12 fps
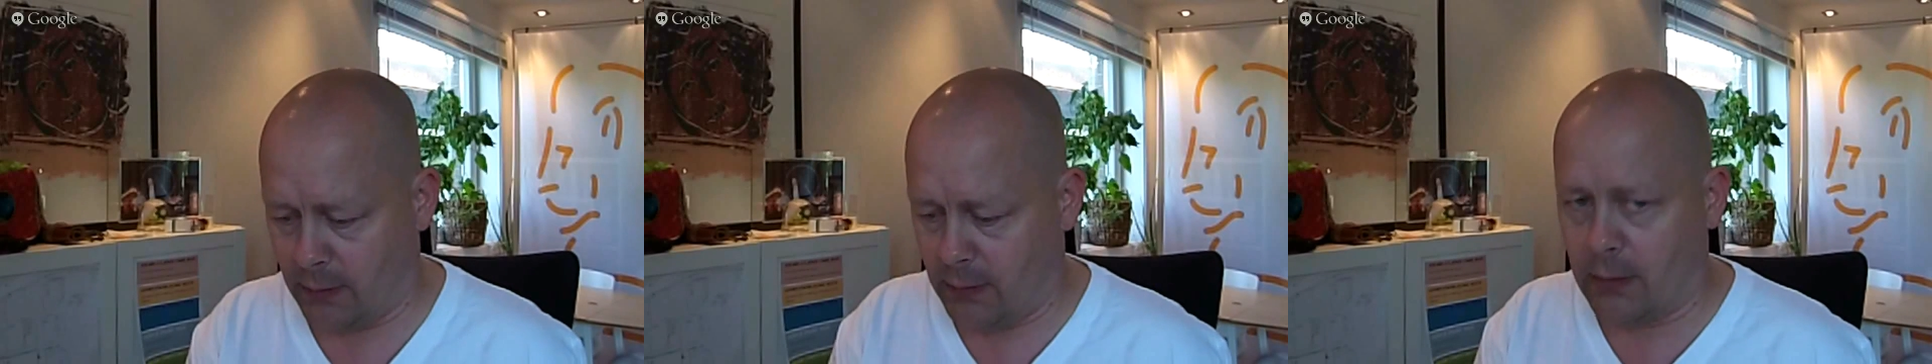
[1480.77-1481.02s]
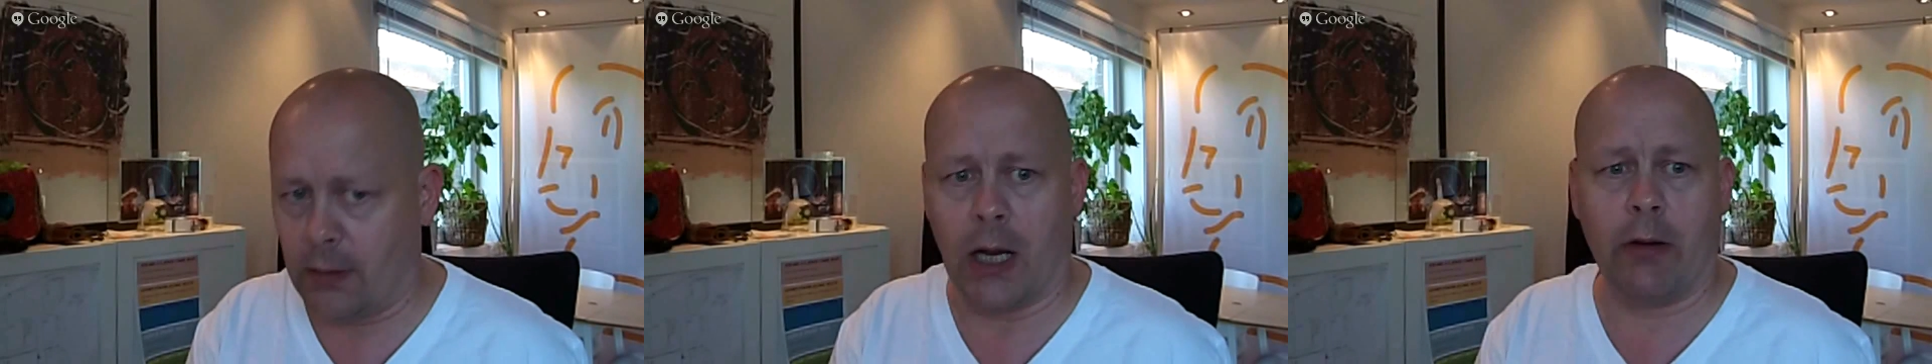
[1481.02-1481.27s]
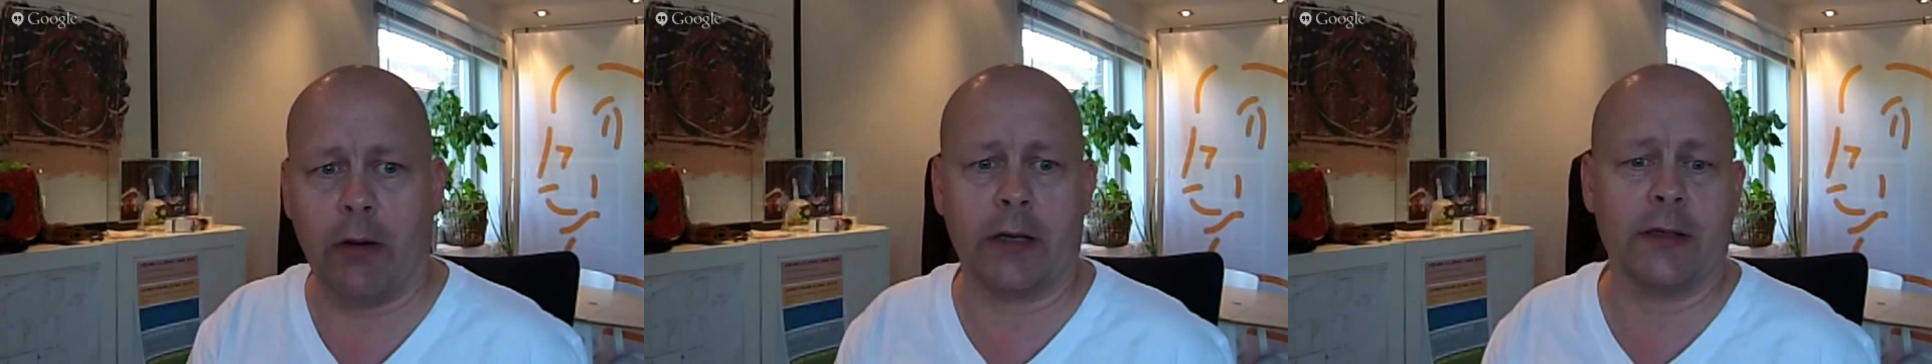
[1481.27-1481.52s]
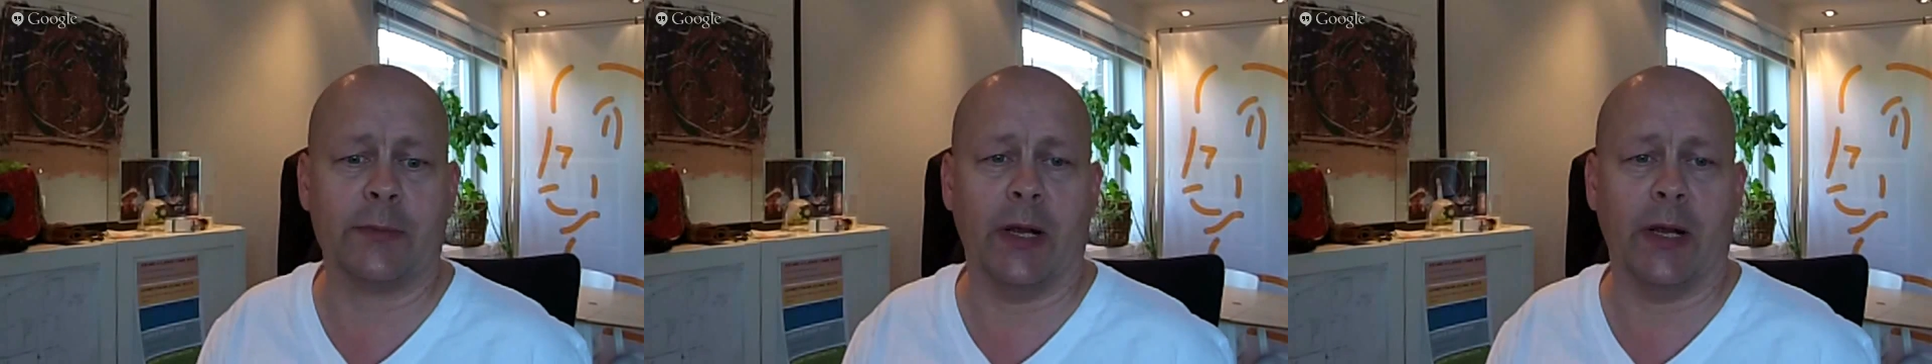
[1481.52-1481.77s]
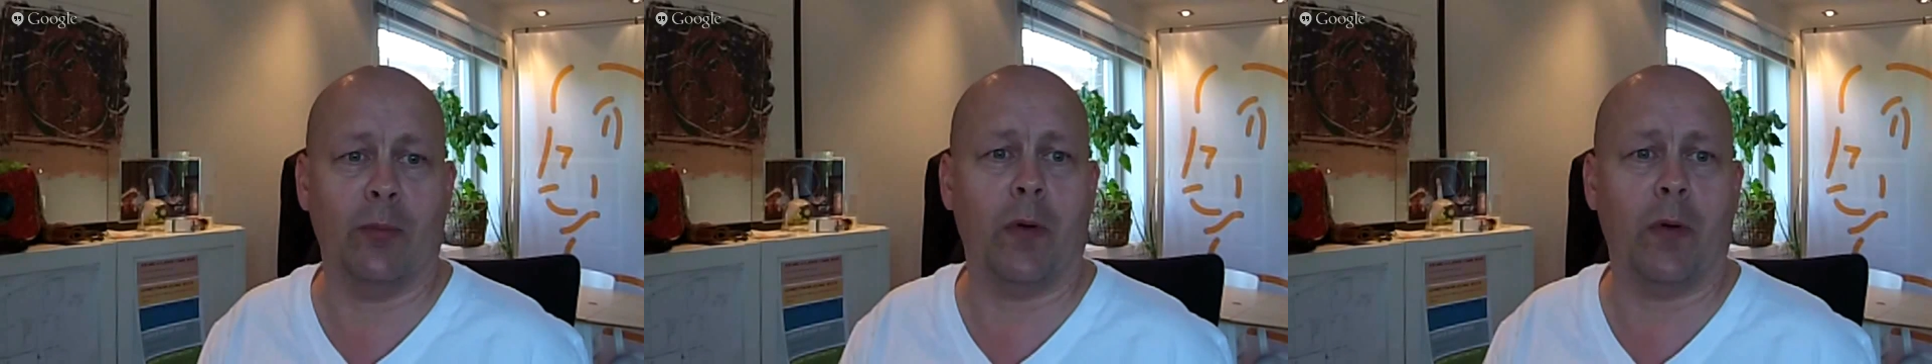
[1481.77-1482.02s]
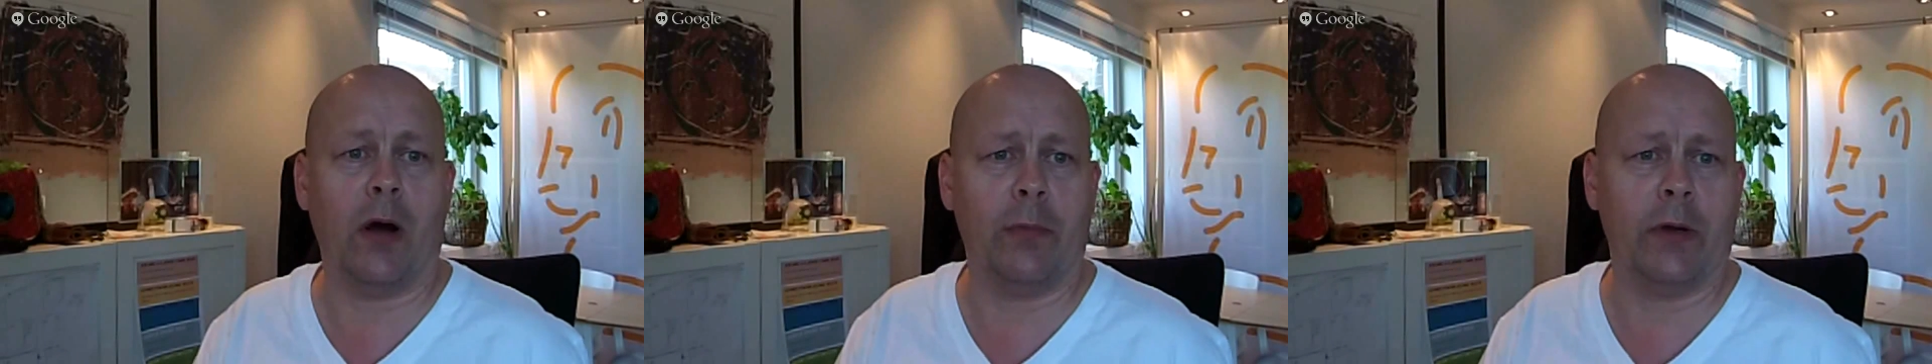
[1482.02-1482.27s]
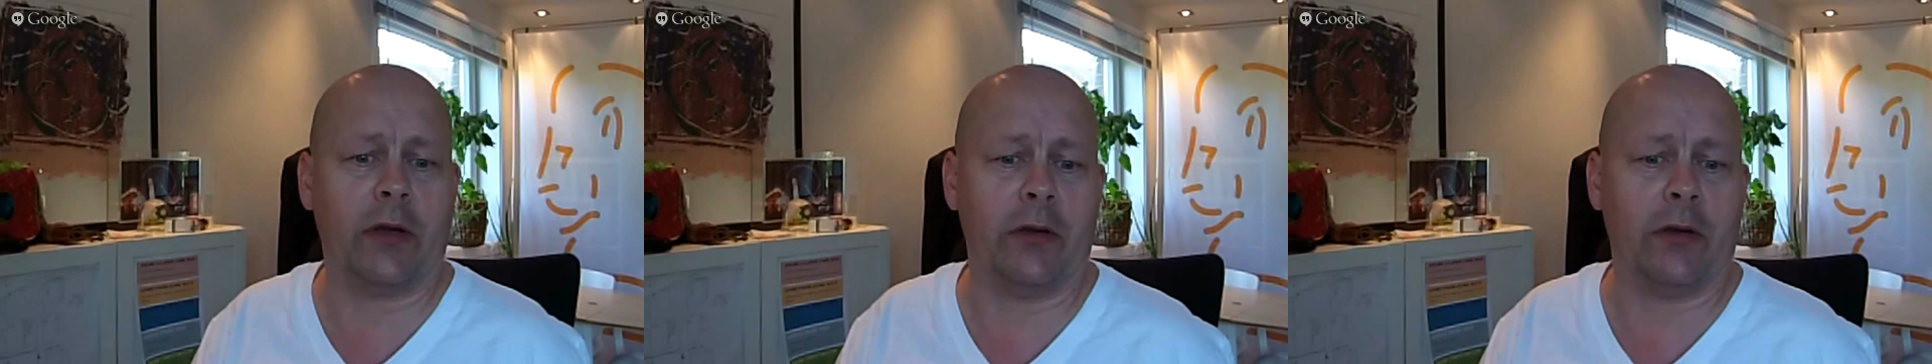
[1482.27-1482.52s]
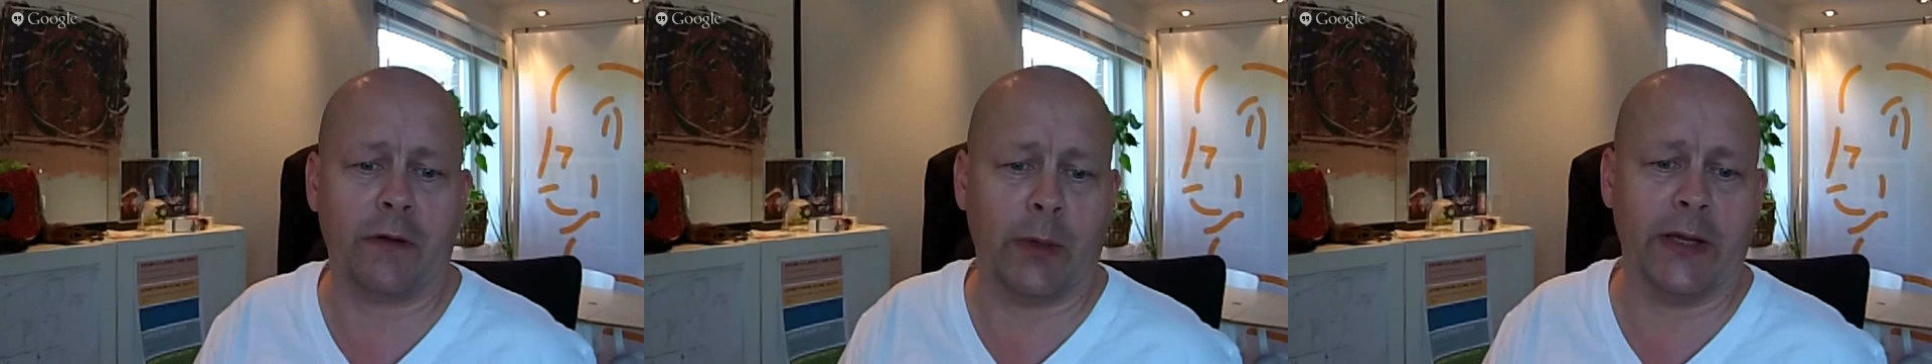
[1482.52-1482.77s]
Now I can smell
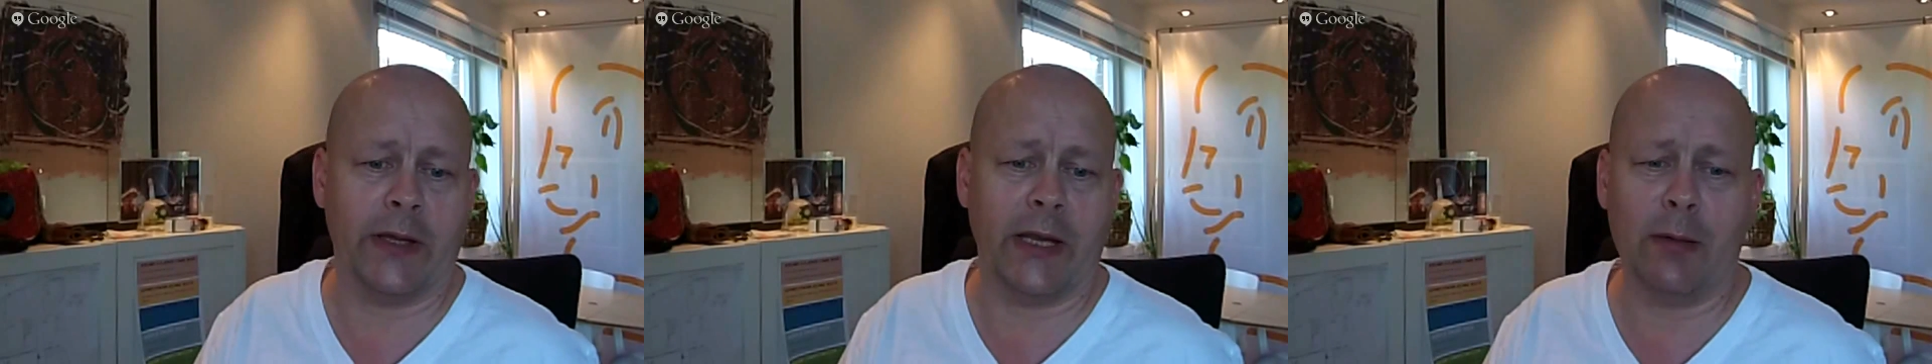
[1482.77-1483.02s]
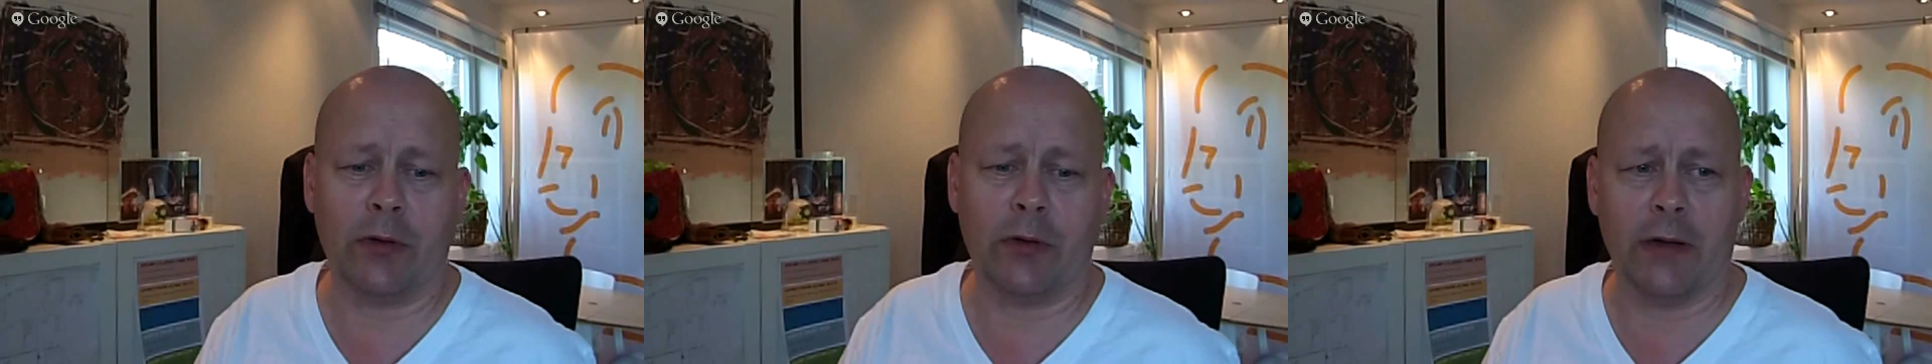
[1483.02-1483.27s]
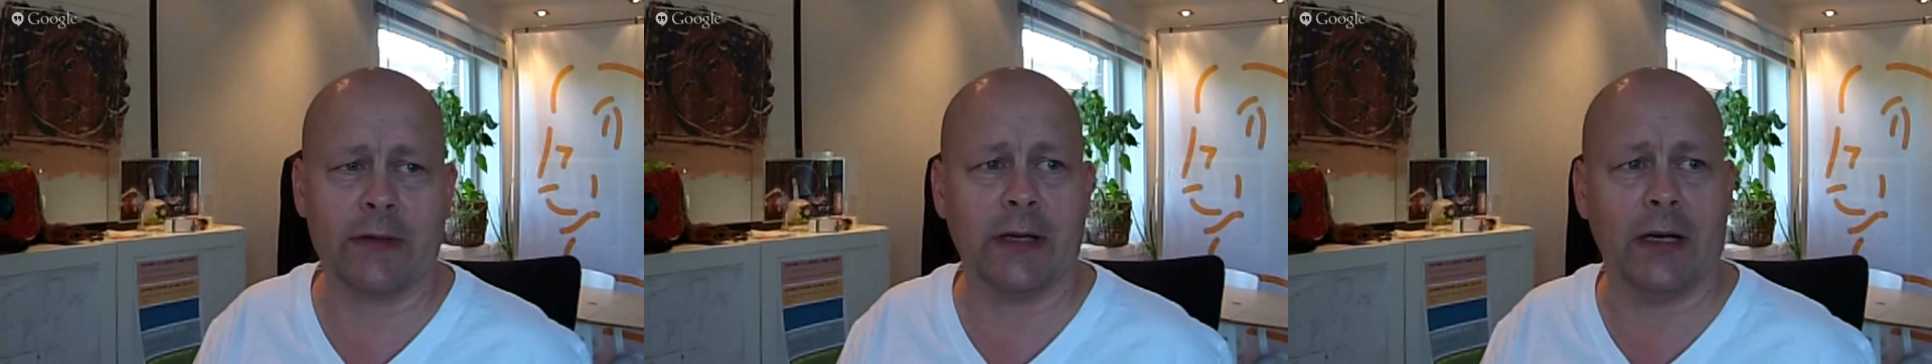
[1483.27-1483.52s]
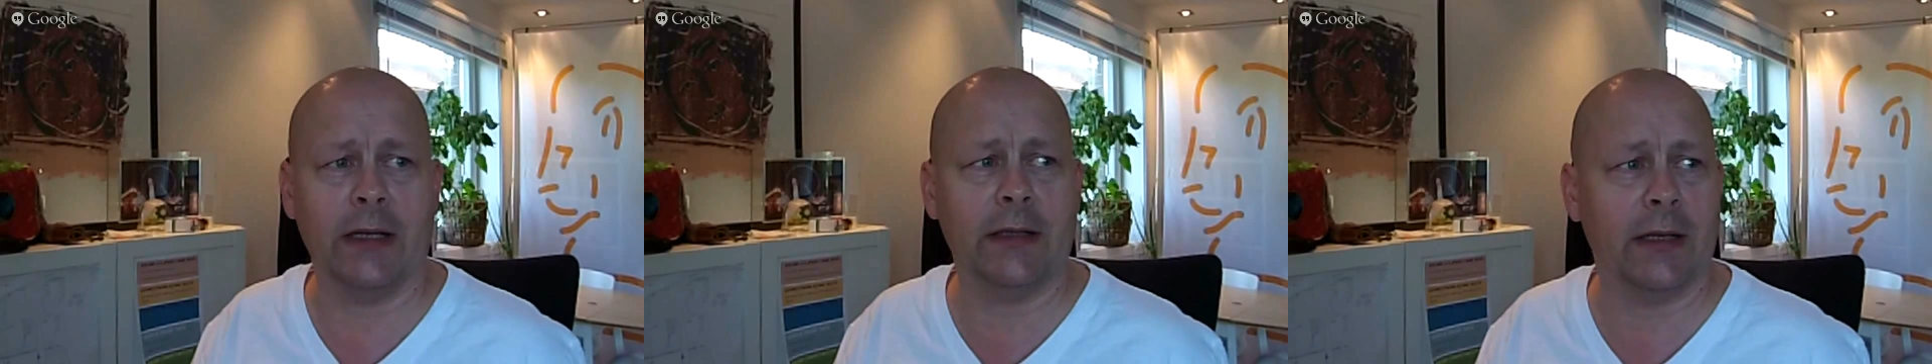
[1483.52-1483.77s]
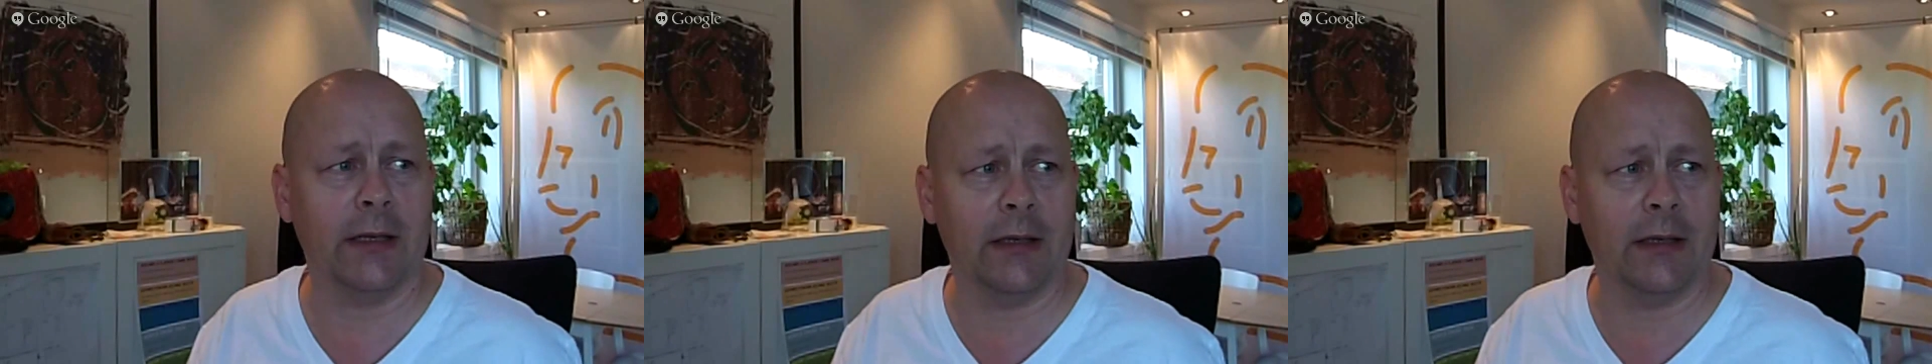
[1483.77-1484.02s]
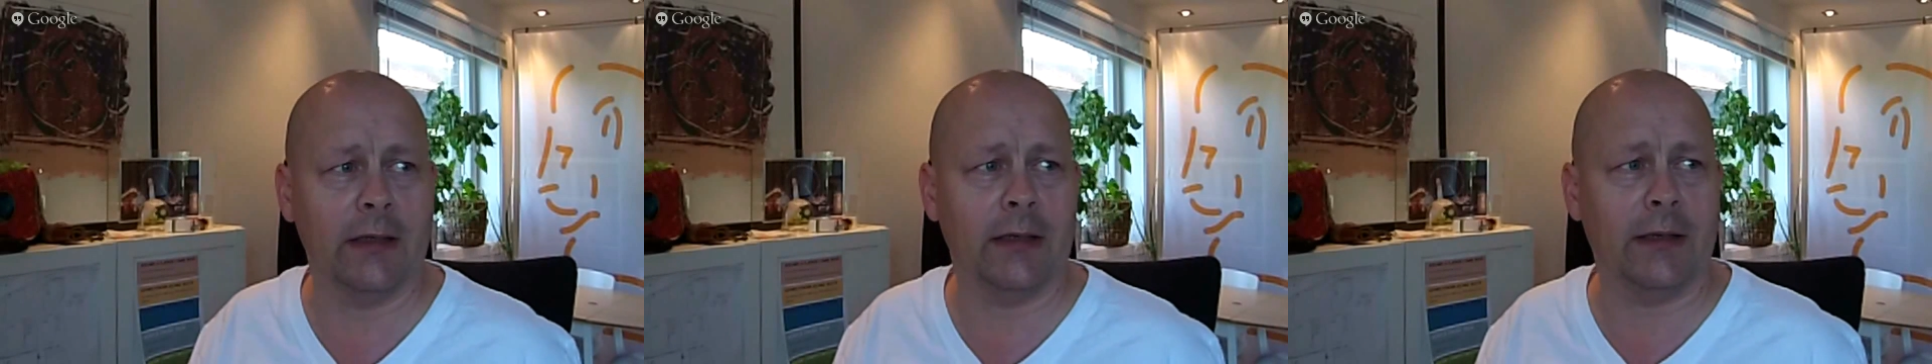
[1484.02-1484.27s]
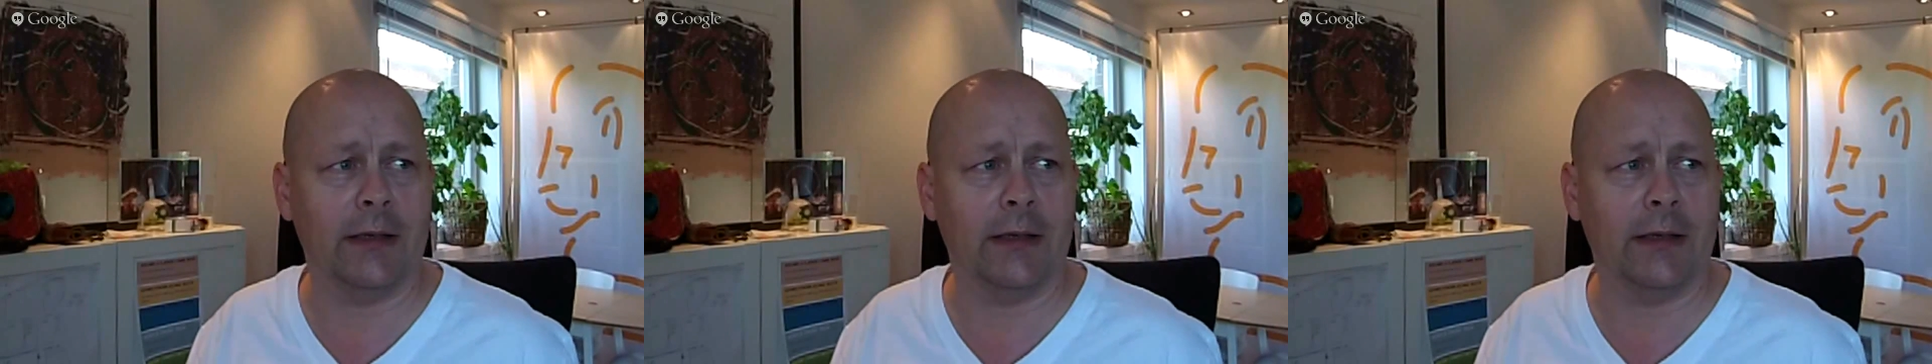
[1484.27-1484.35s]
barbecue from my neighbor outside, and